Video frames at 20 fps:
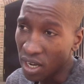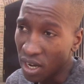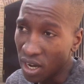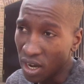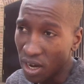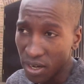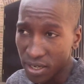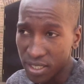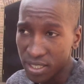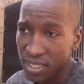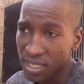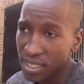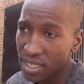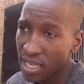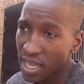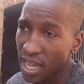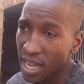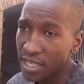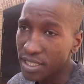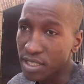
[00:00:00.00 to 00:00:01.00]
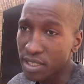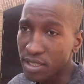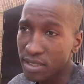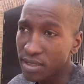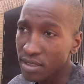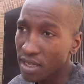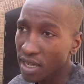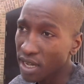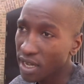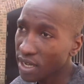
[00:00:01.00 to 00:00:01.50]
honestly, I,
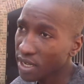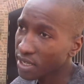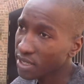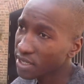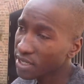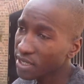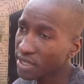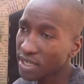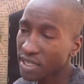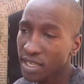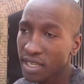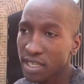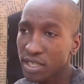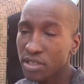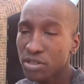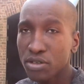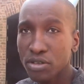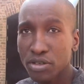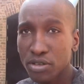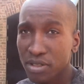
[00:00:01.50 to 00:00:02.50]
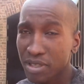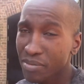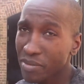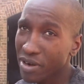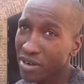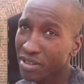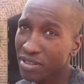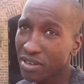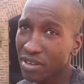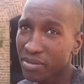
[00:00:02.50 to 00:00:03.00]
you don't know the
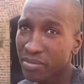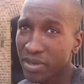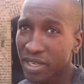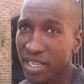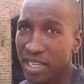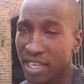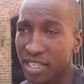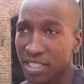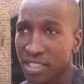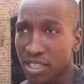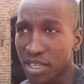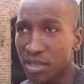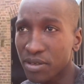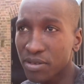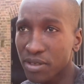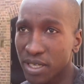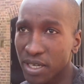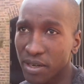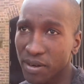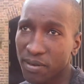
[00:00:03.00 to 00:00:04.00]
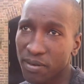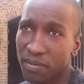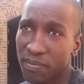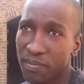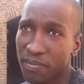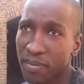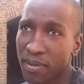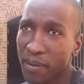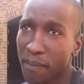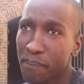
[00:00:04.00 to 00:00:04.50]
marathon, man. I don't know,
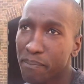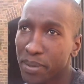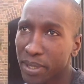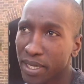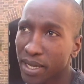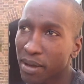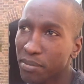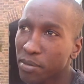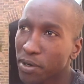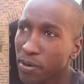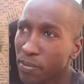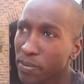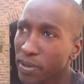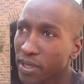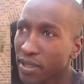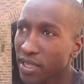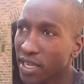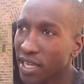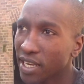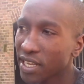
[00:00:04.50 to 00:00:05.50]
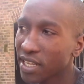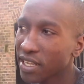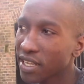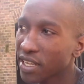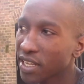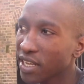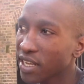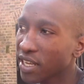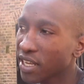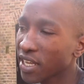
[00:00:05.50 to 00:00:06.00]
but I'm hoping that
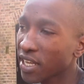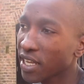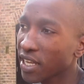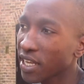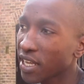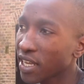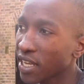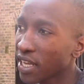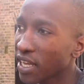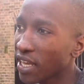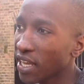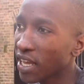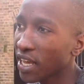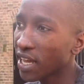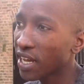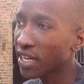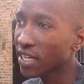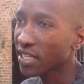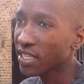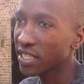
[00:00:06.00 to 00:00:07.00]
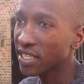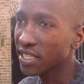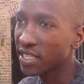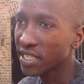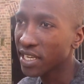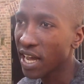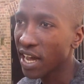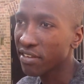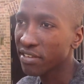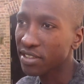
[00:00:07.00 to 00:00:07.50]
I can
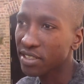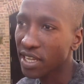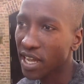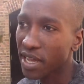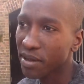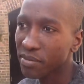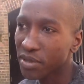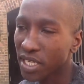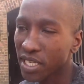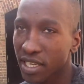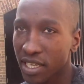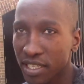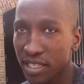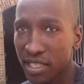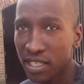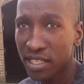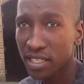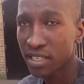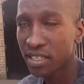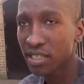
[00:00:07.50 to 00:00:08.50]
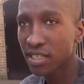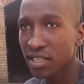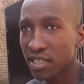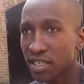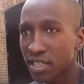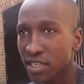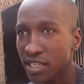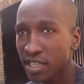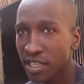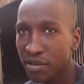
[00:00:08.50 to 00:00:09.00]
have a time that can
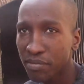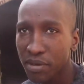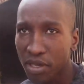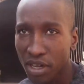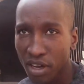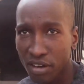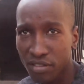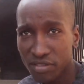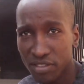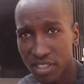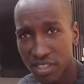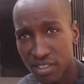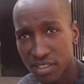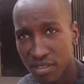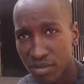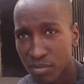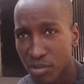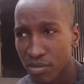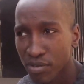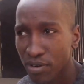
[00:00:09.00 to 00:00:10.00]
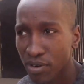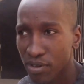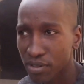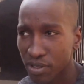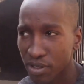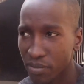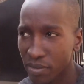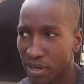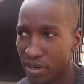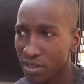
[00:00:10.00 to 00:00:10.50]
give me confidence moving on
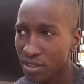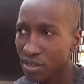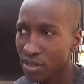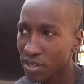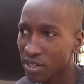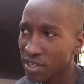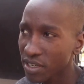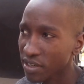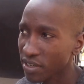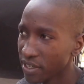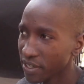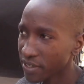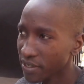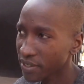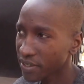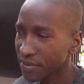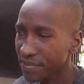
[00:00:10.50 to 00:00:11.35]
the marathon. Like,